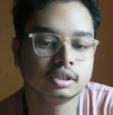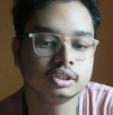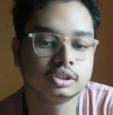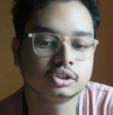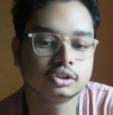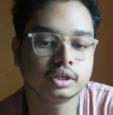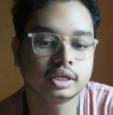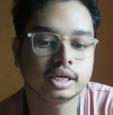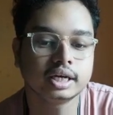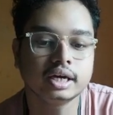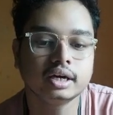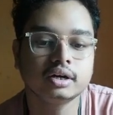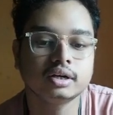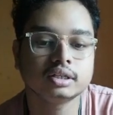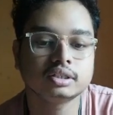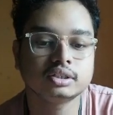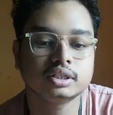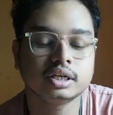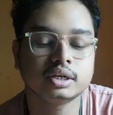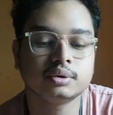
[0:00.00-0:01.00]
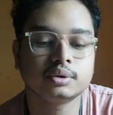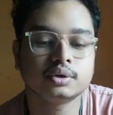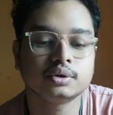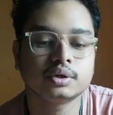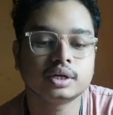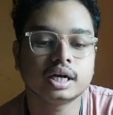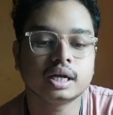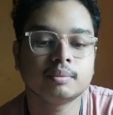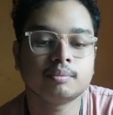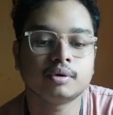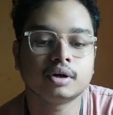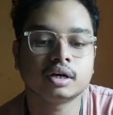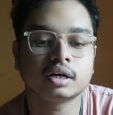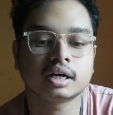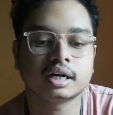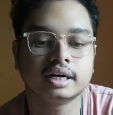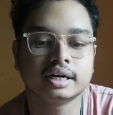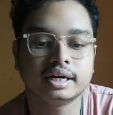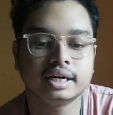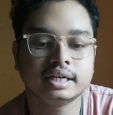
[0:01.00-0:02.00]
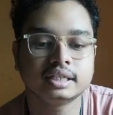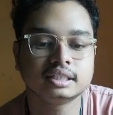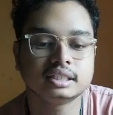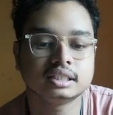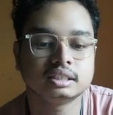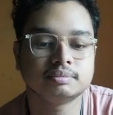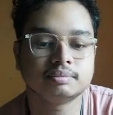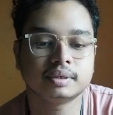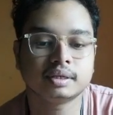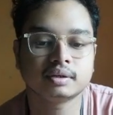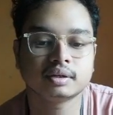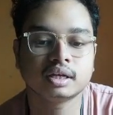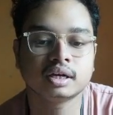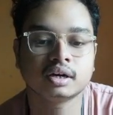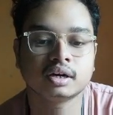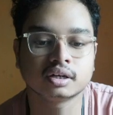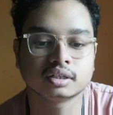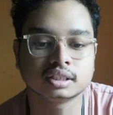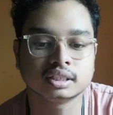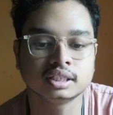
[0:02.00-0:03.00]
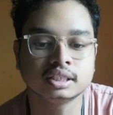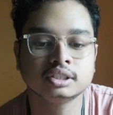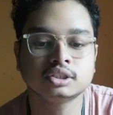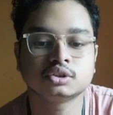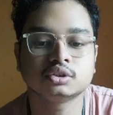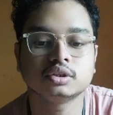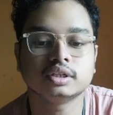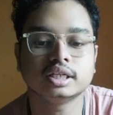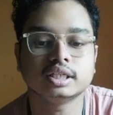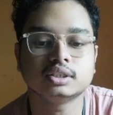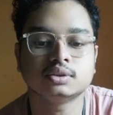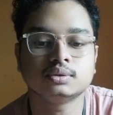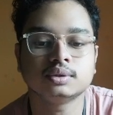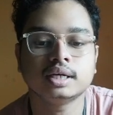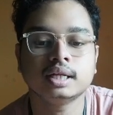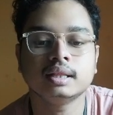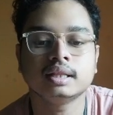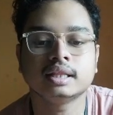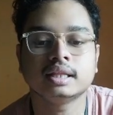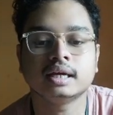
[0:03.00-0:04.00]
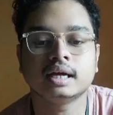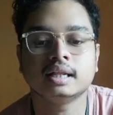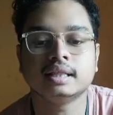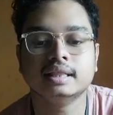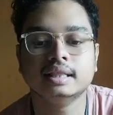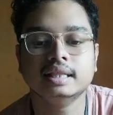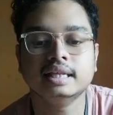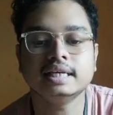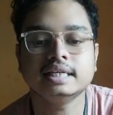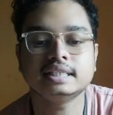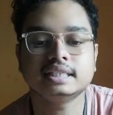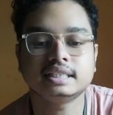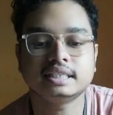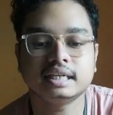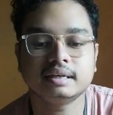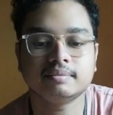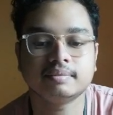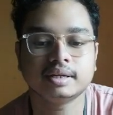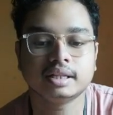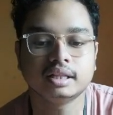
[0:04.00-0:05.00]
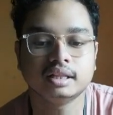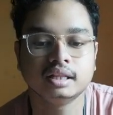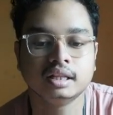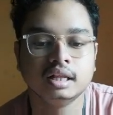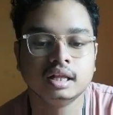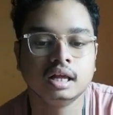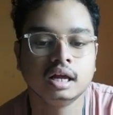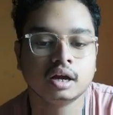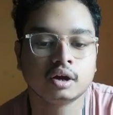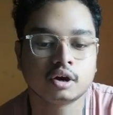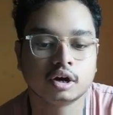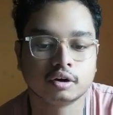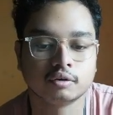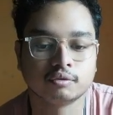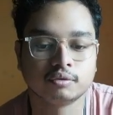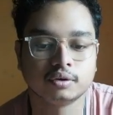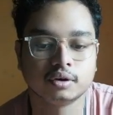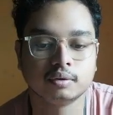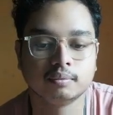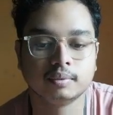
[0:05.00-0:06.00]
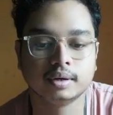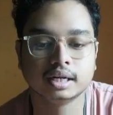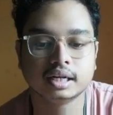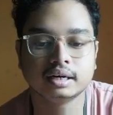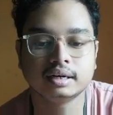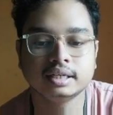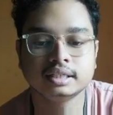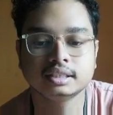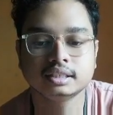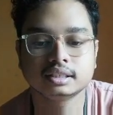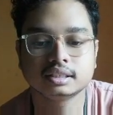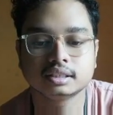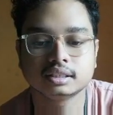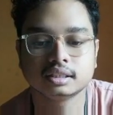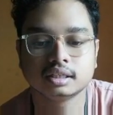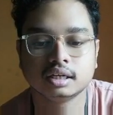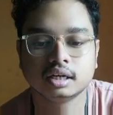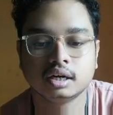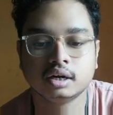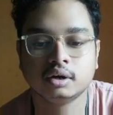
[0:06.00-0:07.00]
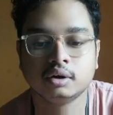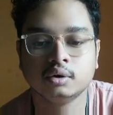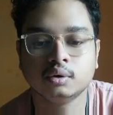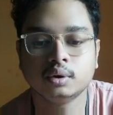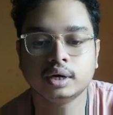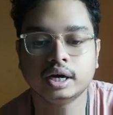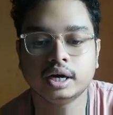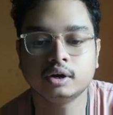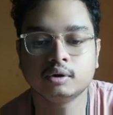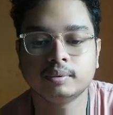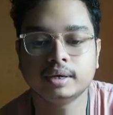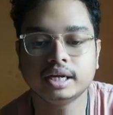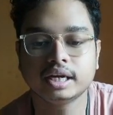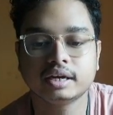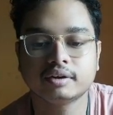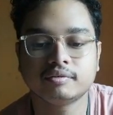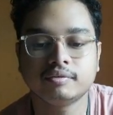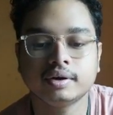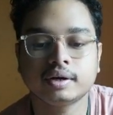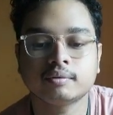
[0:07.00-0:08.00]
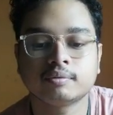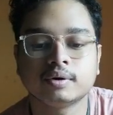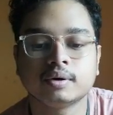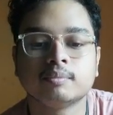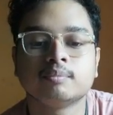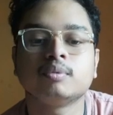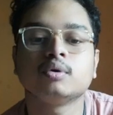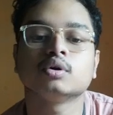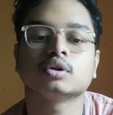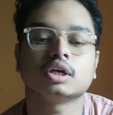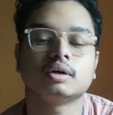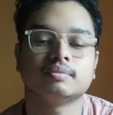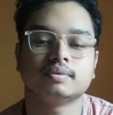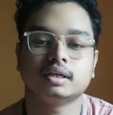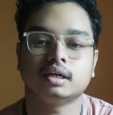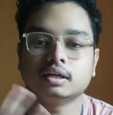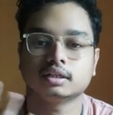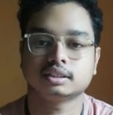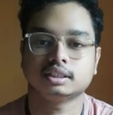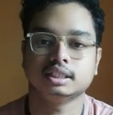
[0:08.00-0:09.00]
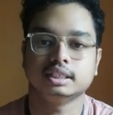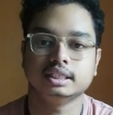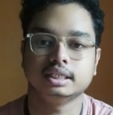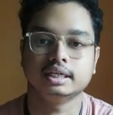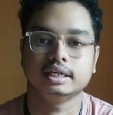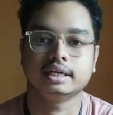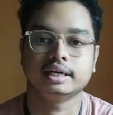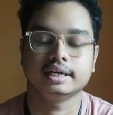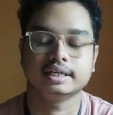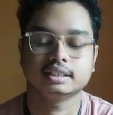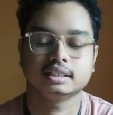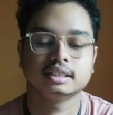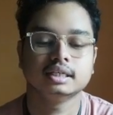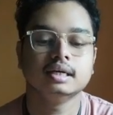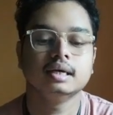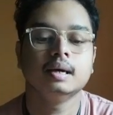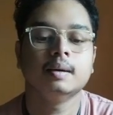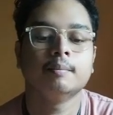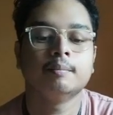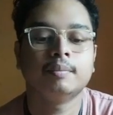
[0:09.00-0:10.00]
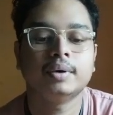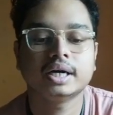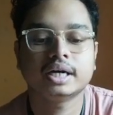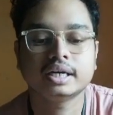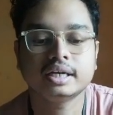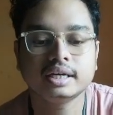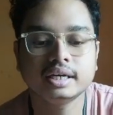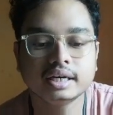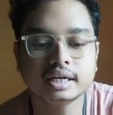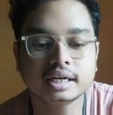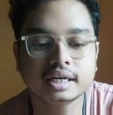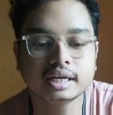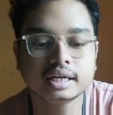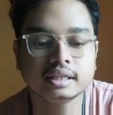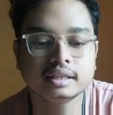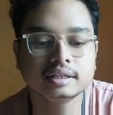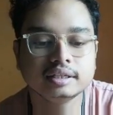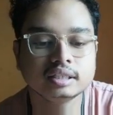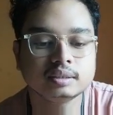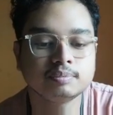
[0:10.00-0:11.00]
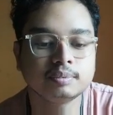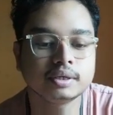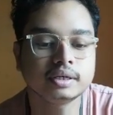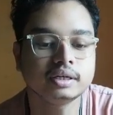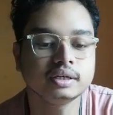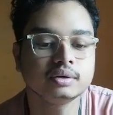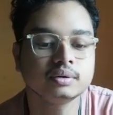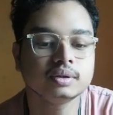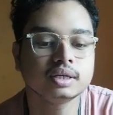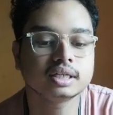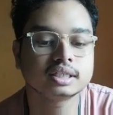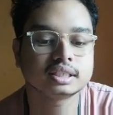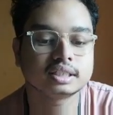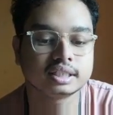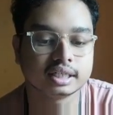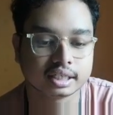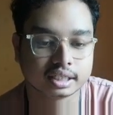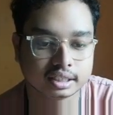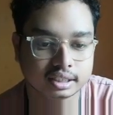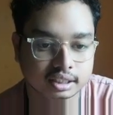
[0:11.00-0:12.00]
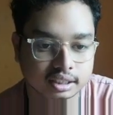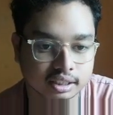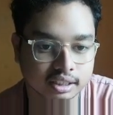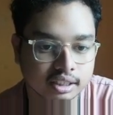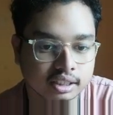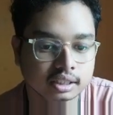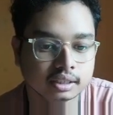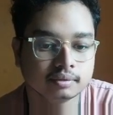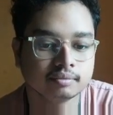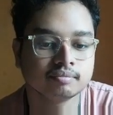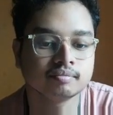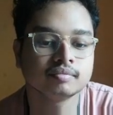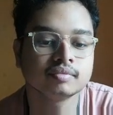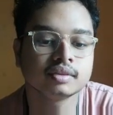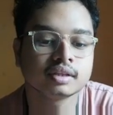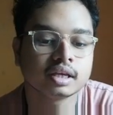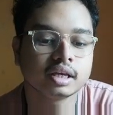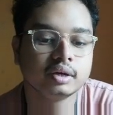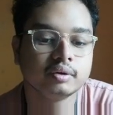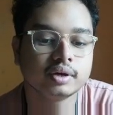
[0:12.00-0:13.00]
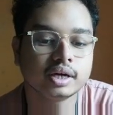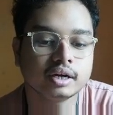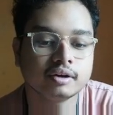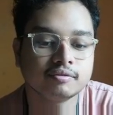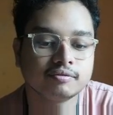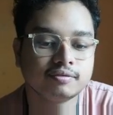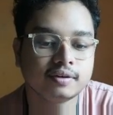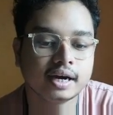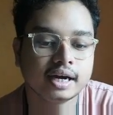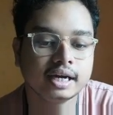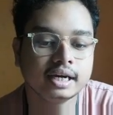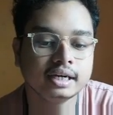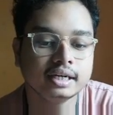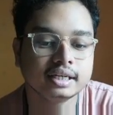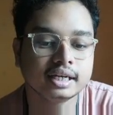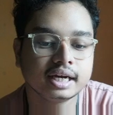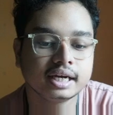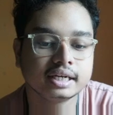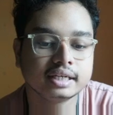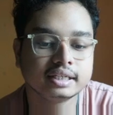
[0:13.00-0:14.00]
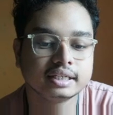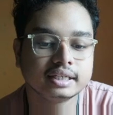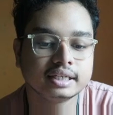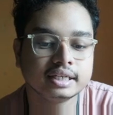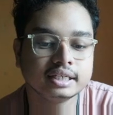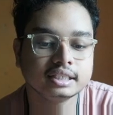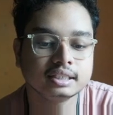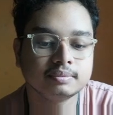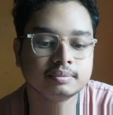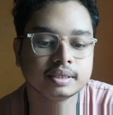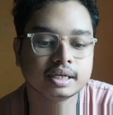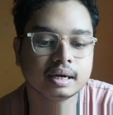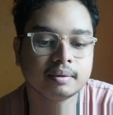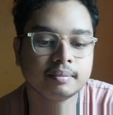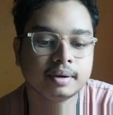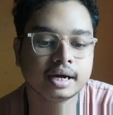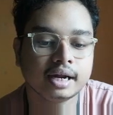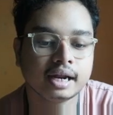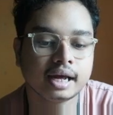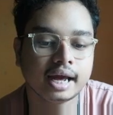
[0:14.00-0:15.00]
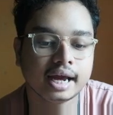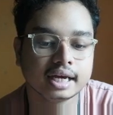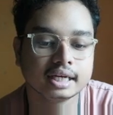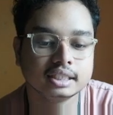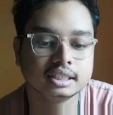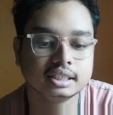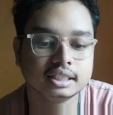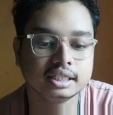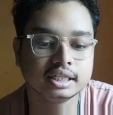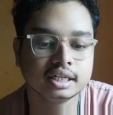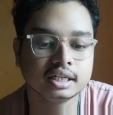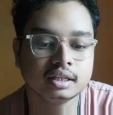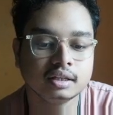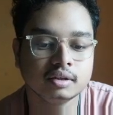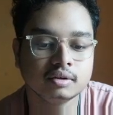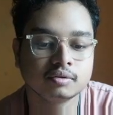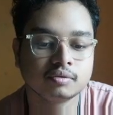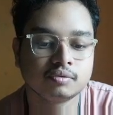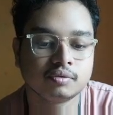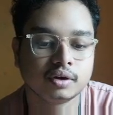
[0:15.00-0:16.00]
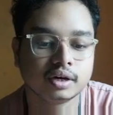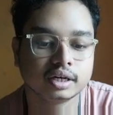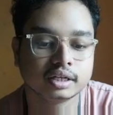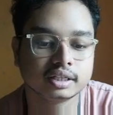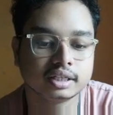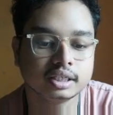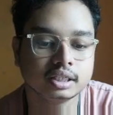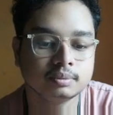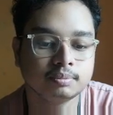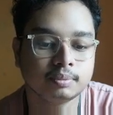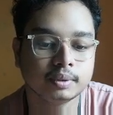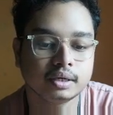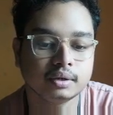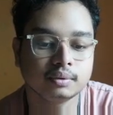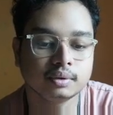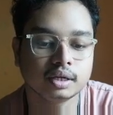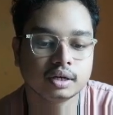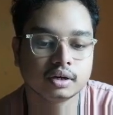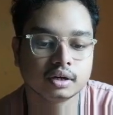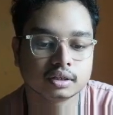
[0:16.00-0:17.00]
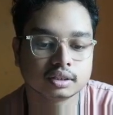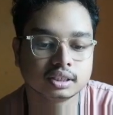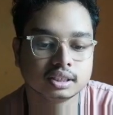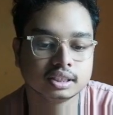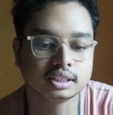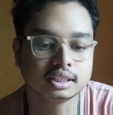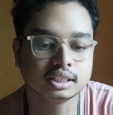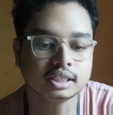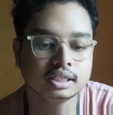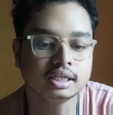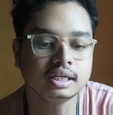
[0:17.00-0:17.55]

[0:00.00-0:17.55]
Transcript: So here also equatorial bond contains this particular oxygen. So this will the least stable conformer, that is no anomeric effect for both of the oxygen case. But here in this particular structure, you can find that this become an axial for this particular oxygen,